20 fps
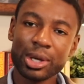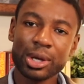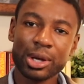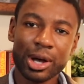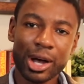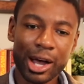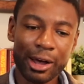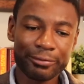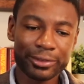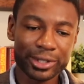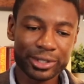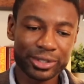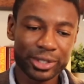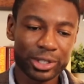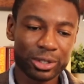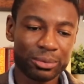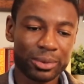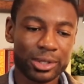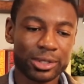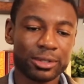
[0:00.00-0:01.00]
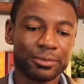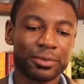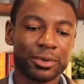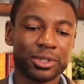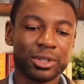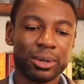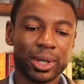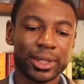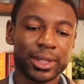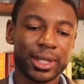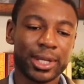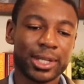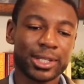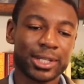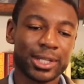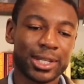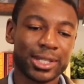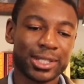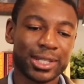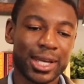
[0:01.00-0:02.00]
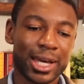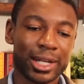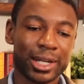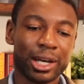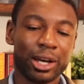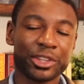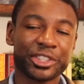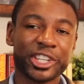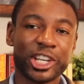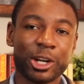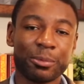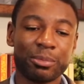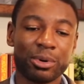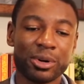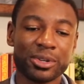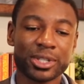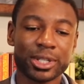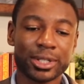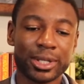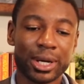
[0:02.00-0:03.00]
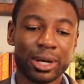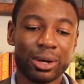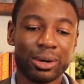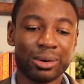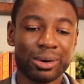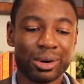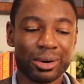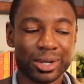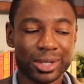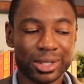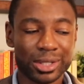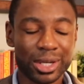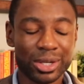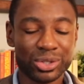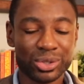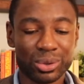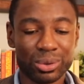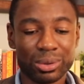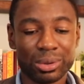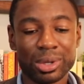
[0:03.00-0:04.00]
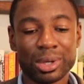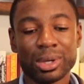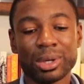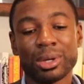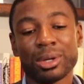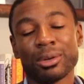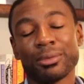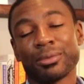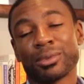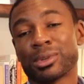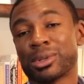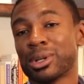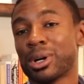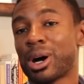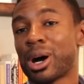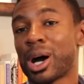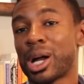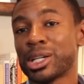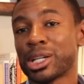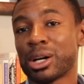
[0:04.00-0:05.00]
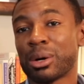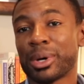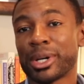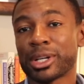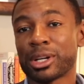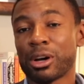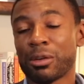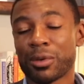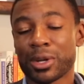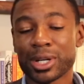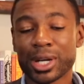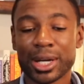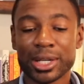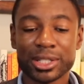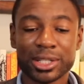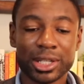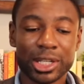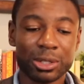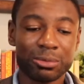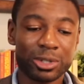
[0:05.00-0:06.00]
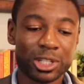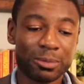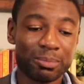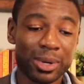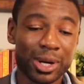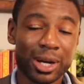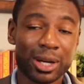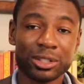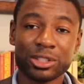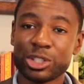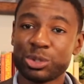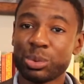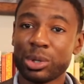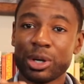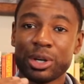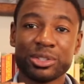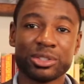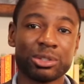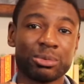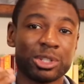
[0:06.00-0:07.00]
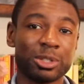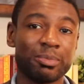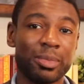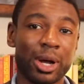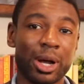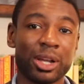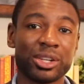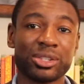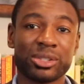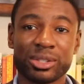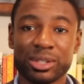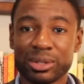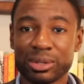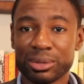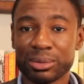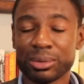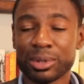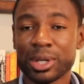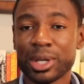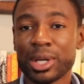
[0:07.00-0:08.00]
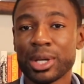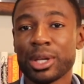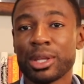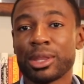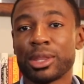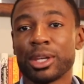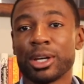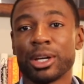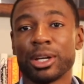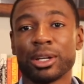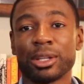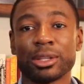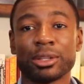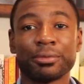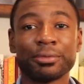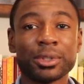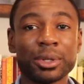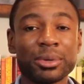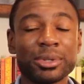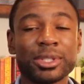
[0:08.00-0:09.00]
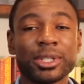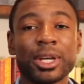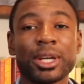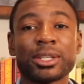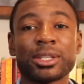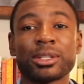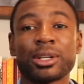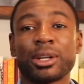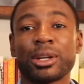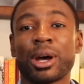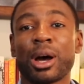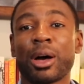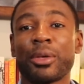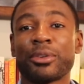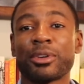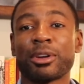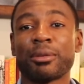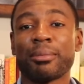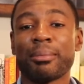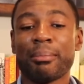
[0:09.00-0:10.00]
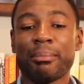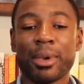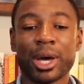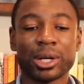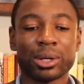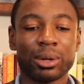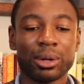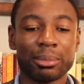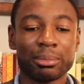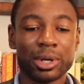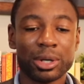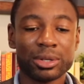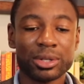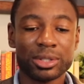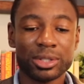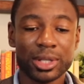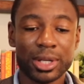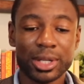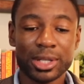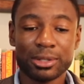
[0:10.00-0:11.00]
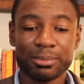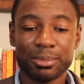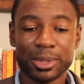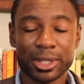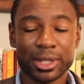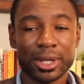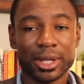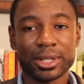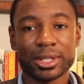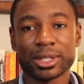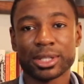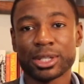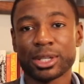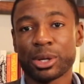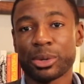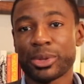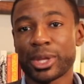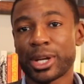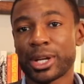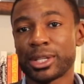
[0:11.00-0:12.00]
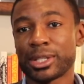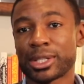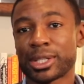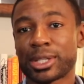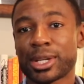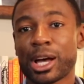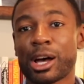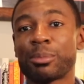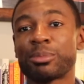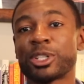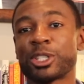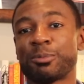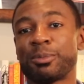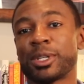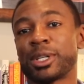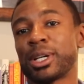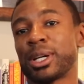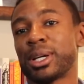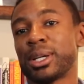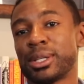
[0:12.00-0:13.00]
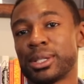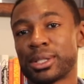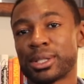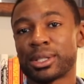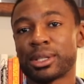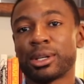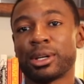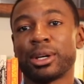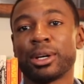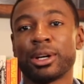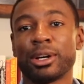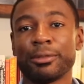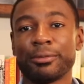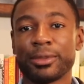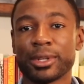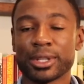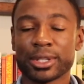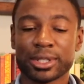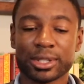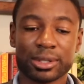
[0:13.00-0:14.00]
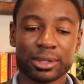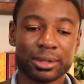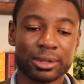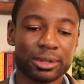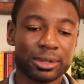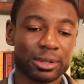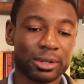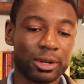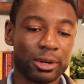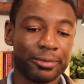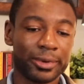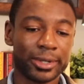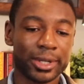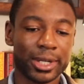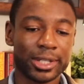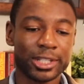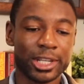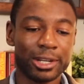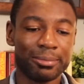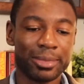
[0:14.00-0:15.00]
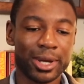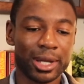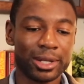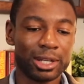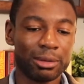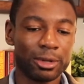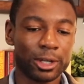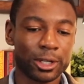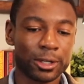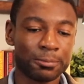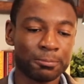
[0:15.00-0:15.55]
Obviously, the reason for doing this is that healthcare personnel are essential for ongoing COVID-19 response, as well as the response to the flu season and other medical emergencies, because they didn't stop just because of this COVID-19 pandemic.